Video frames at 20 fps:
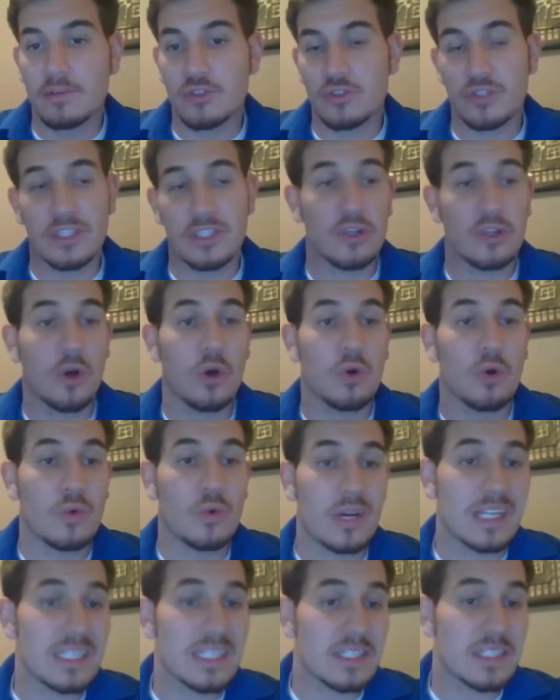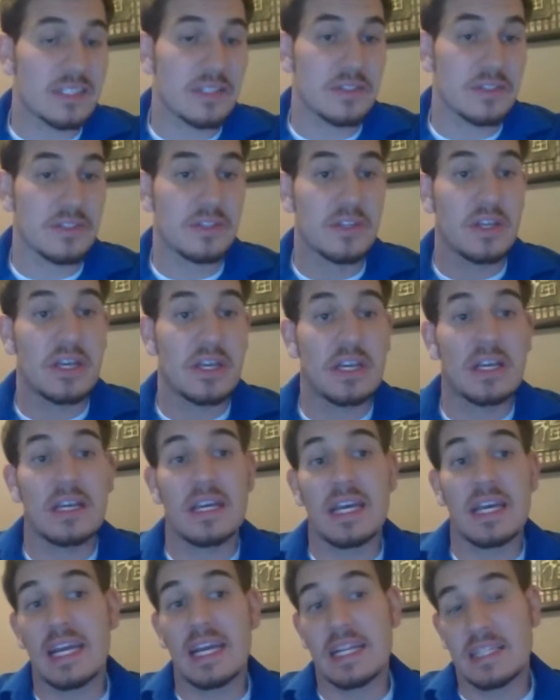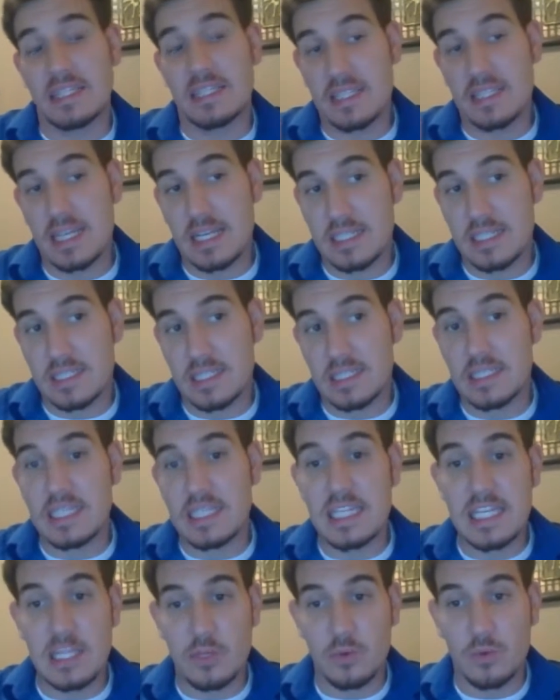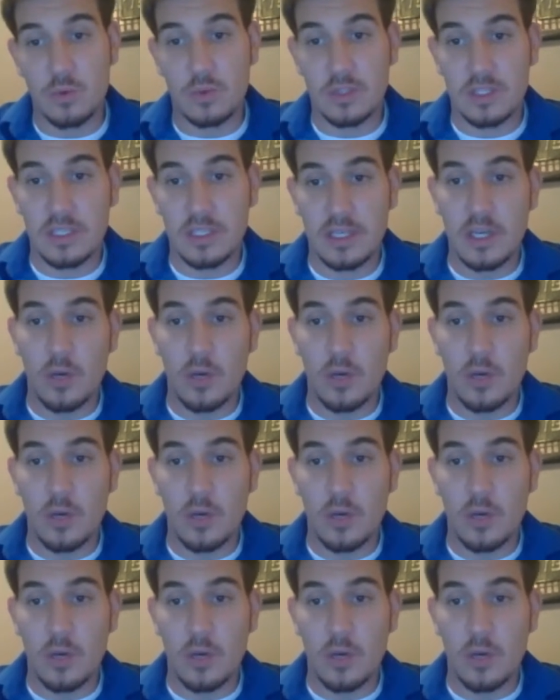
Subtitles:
treats all races and sexes equally